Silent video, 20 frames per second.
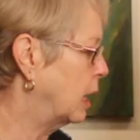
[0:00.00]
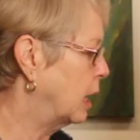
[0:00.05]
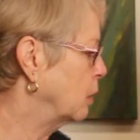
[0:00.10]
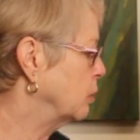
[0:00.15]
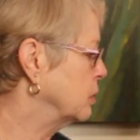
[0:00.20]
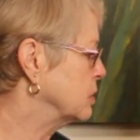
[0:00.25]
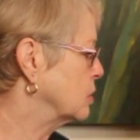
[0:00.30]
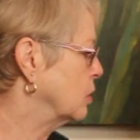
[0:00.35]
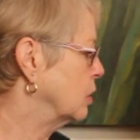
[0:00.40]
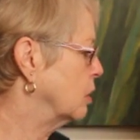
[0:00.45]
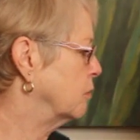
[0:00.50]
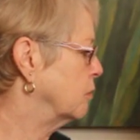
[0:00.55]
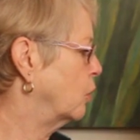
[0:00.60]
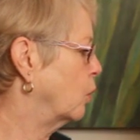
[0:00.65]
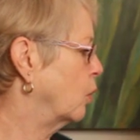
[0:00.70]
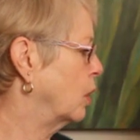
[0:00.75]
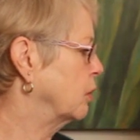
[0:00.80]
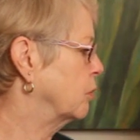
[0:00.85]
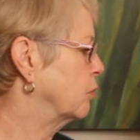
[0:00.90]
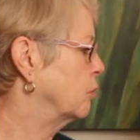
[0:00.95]
I was sort of
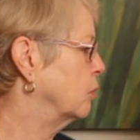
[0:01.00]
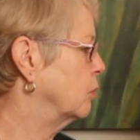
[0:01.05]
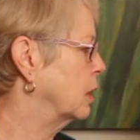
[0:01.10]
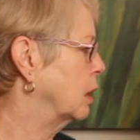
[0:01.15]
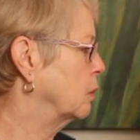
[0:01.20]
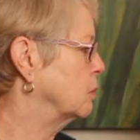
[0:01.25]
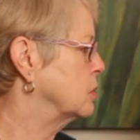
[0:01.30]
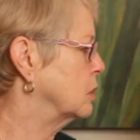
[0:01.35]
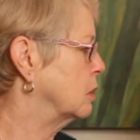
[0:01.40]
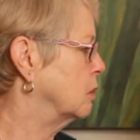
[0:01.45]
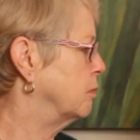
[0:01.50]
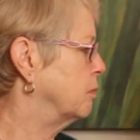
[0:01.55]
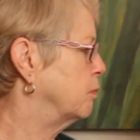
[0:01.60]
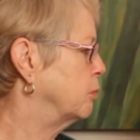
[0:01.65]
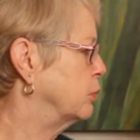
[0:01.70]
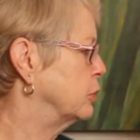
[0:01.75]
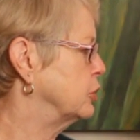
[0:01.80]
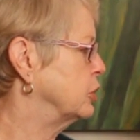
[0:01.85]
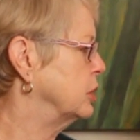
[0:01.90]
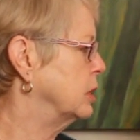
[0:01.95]
going through and I was sort of
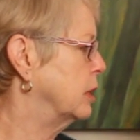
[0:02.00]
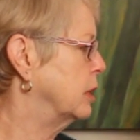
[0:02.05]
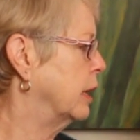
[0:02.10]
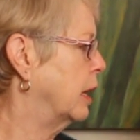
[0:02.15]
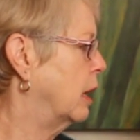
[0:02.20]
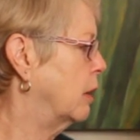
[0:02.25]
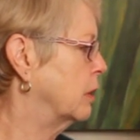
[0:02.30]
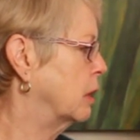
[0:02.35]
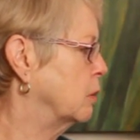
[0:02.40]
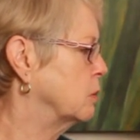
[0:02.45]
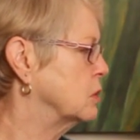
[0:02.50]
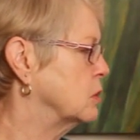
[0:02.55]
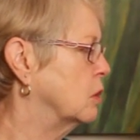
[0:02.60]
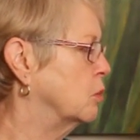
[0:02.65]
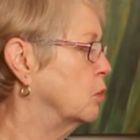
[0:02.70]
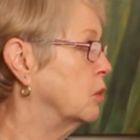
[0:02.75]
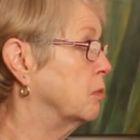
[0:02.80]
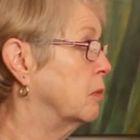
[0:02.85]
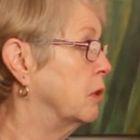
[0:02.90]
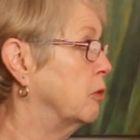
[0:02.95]
pushing down, I was sort of
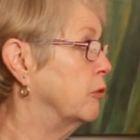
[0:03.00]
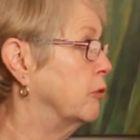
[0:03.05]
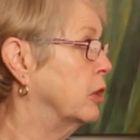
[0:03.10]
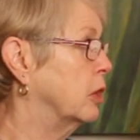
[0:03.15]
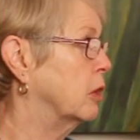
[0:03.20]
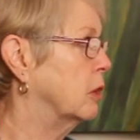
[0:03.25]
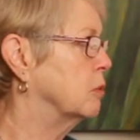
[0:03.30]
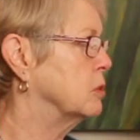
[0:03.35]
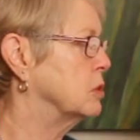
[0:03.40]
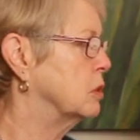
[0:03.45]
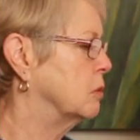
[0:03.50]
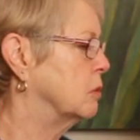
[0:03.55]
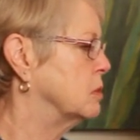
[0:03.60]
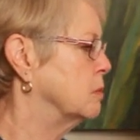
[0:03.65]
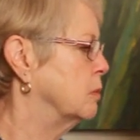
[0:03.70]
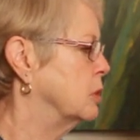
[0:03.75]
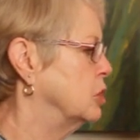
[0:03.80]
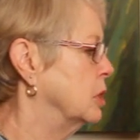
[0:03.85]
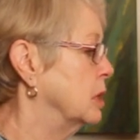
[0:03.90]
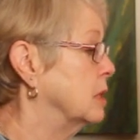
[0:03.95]
with my finger, I was sort of
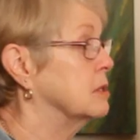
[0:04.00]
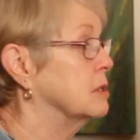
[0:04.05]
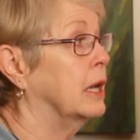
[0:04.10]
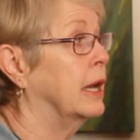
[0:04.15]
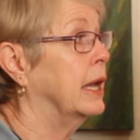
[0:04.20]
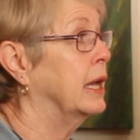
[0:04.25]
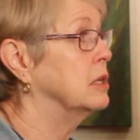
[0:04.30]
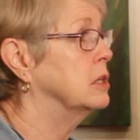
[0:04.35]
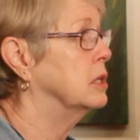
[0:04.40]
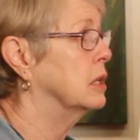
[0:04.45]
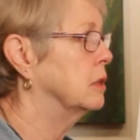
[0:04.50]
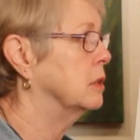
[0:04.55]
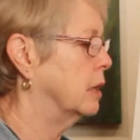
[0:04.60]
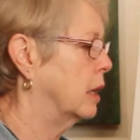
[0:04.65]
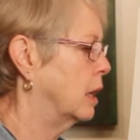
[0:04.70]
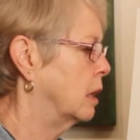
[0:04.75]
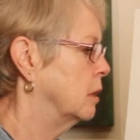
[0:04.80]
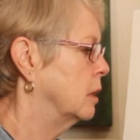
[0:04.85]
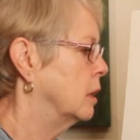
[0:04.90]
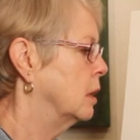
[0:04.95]
smushing, because I had done
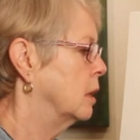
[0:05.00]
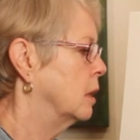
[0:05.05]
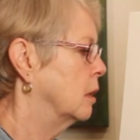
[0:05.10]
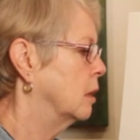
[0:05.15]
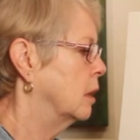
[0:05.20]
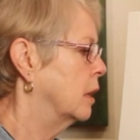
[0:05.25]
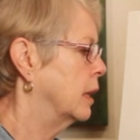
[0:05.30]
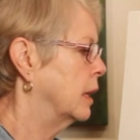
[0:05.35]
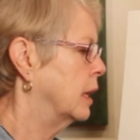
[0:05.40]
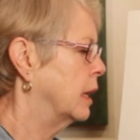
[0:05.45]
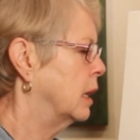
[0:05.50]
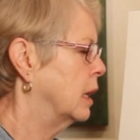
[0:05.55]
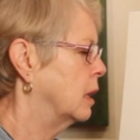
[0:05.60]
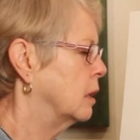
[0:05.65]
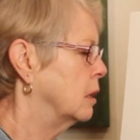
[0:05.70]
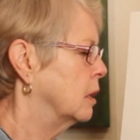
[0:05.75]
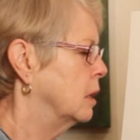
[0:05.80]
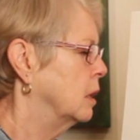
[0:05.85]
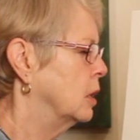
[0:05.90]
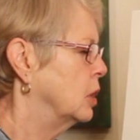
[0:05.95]
that. I had
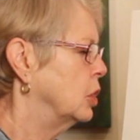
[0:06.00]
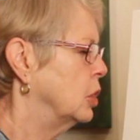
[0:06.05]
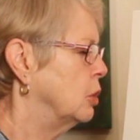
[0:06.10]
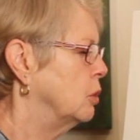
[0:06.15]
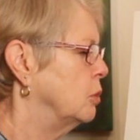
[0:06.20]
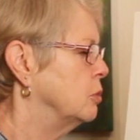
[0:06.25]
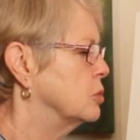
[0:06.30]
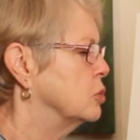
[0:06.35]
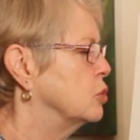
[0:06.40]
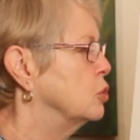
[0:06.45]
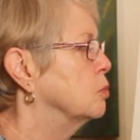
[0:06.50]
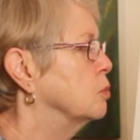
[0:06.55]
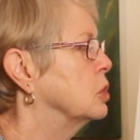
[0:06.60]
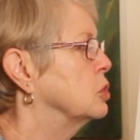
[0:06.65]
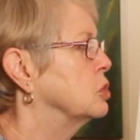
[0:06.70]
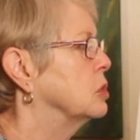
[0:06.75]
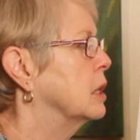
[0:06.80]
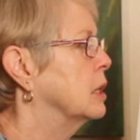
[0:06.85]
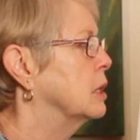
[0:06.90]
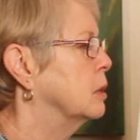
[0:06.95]
used a
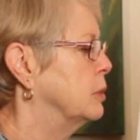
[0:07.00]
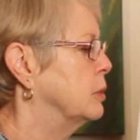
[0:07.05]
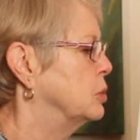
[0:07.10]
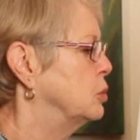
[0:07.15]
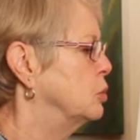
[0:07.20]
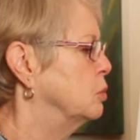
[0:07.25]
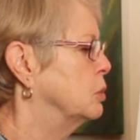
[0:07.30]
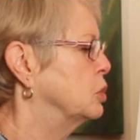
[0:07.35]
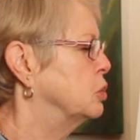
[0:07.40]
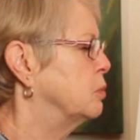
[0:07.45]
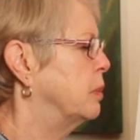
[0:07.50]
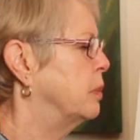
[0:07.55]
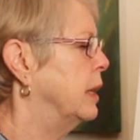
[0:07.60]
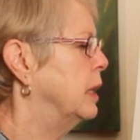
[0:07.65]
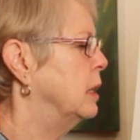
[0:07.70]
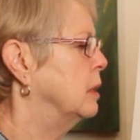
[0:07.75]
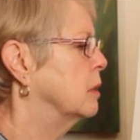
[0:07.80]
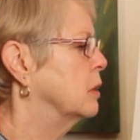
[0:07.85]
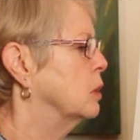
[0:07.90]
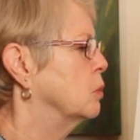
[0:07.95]
little bit too much
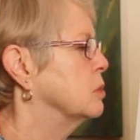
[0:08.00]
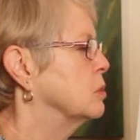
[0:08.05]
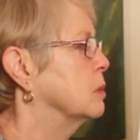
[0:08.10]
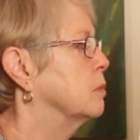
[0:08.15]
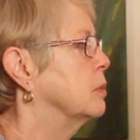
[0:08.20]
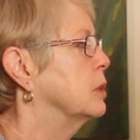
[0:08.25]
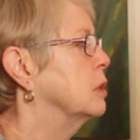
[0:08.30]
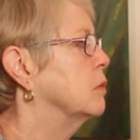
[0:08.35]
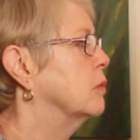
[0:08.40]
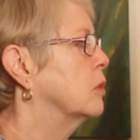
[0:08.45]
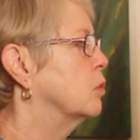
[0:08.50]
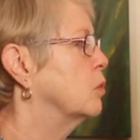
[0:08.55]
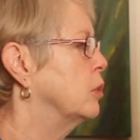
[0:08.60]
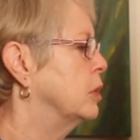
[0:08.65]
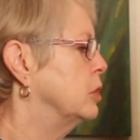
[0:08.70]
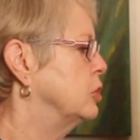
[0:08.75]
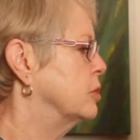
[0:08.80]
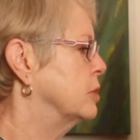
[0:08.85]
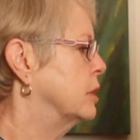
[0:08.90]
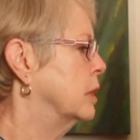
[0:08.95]
paint, and there was a bit of a
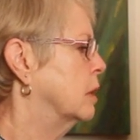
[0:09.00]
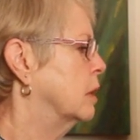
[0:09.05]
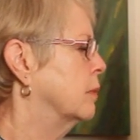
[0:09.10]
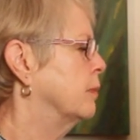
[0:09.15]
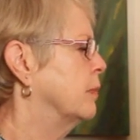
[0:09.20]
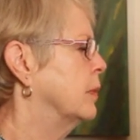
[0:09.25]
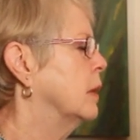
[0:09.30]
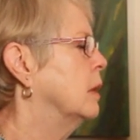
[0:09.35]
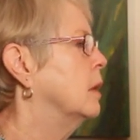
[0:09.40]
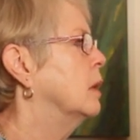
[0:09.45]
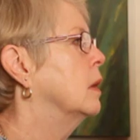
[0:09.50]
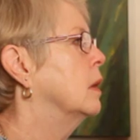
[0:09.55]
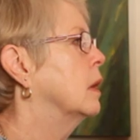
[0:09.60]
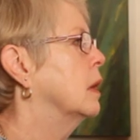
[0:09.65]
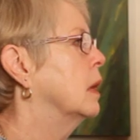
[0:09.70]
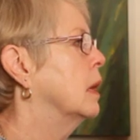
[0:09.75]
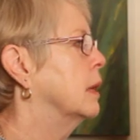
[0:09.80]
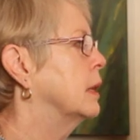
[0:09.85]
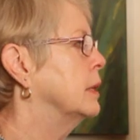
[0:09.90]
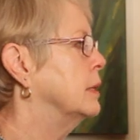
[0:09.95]
ridge there,
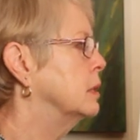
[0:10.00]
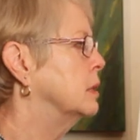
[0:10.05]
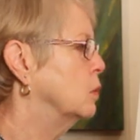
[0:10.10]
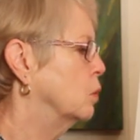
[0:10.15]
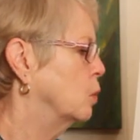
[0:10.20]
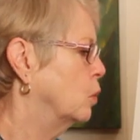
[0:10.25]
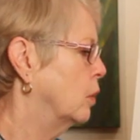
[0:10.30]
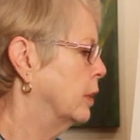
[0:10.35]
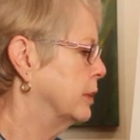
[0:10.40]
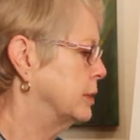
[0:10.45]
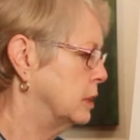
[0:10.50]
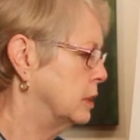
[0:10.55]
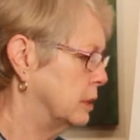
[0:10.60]
and I didn't want